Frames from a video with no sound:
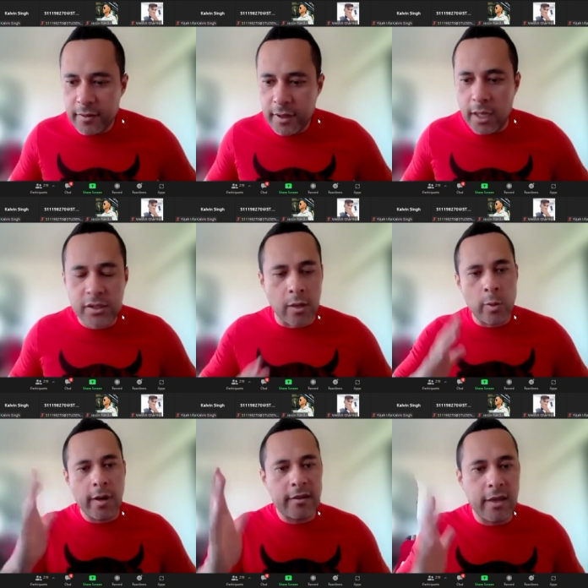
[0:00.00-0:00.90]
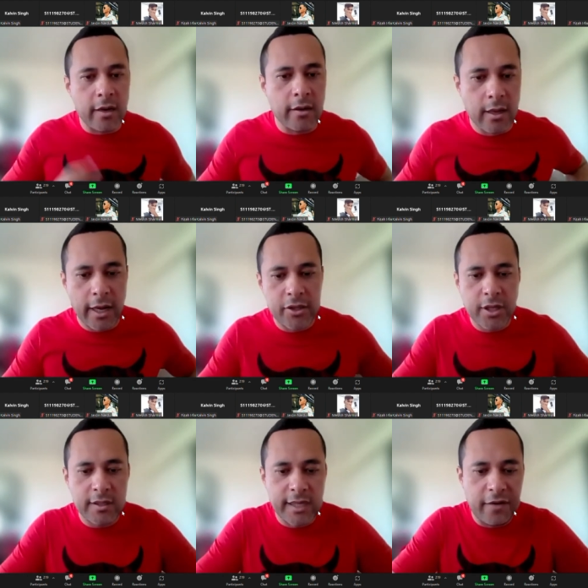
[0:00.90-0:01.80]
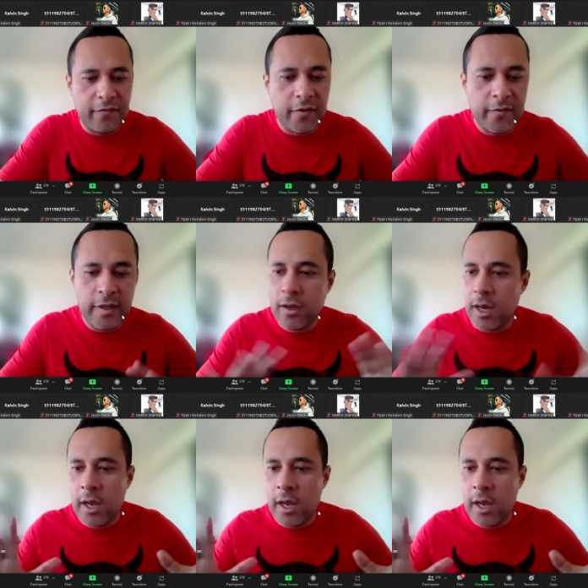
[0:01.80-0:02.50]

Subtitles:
yeah, so we're at the end of the lecture. It's 8:50.